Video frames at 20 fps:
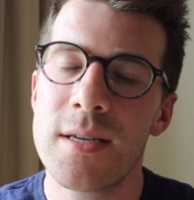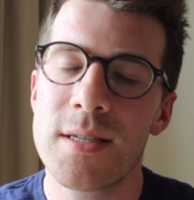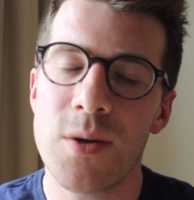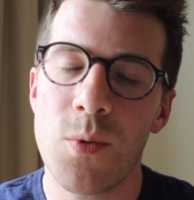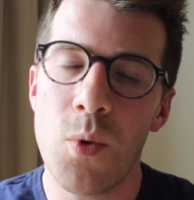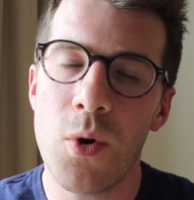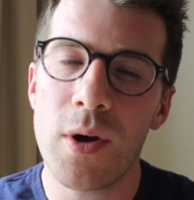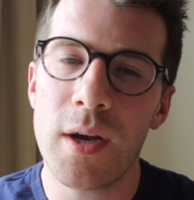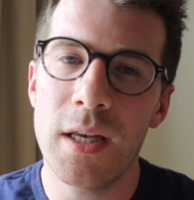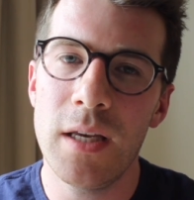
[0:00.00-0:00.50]
So
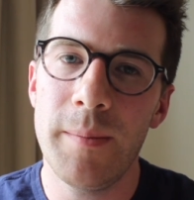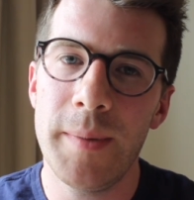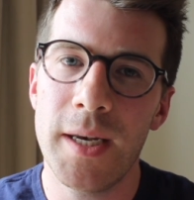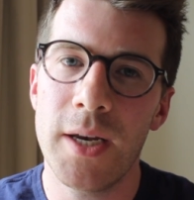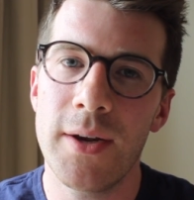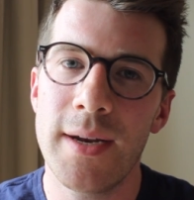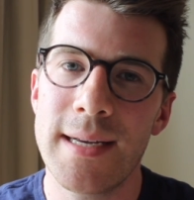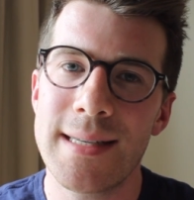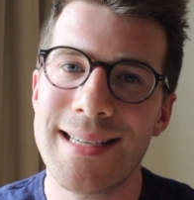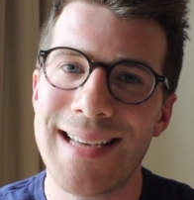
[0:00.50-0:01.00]
what can you be
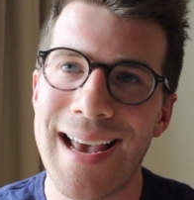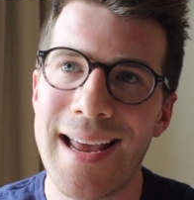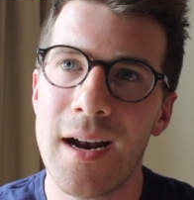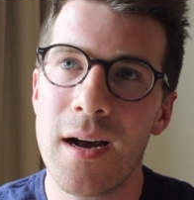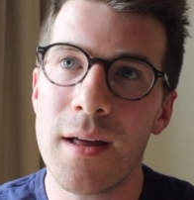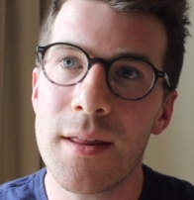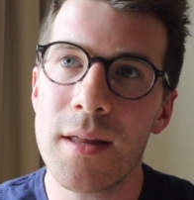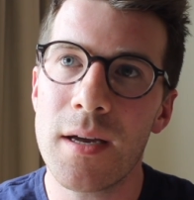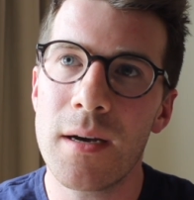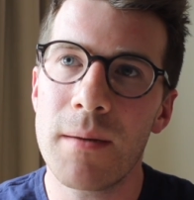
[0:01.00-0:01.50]
doing to
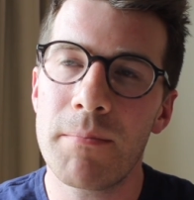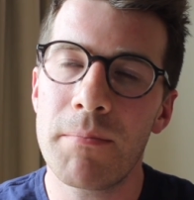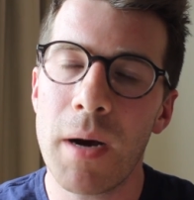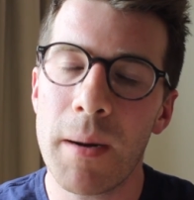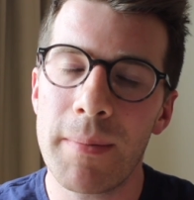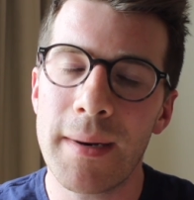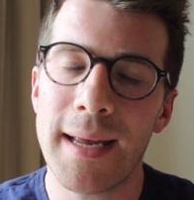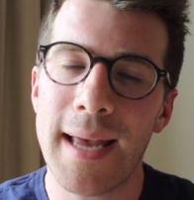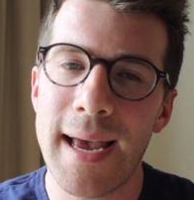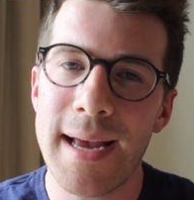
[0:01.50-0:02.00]
get other
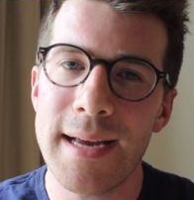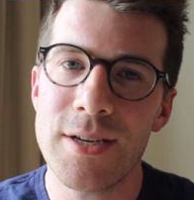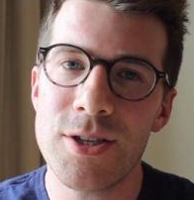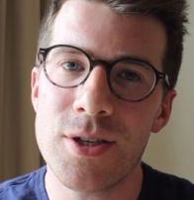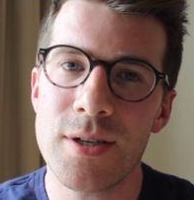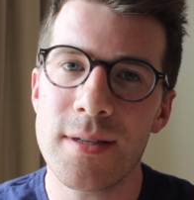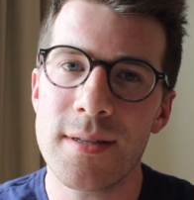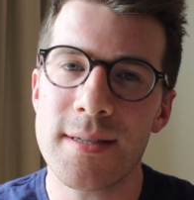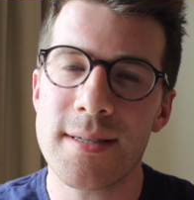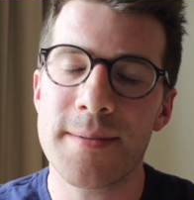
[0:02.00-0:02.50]

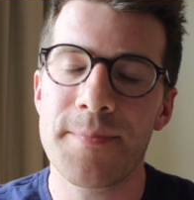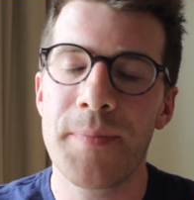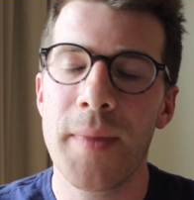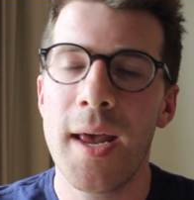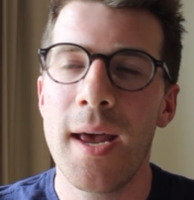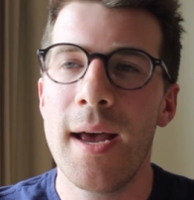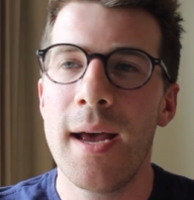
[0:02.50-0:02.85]
publications?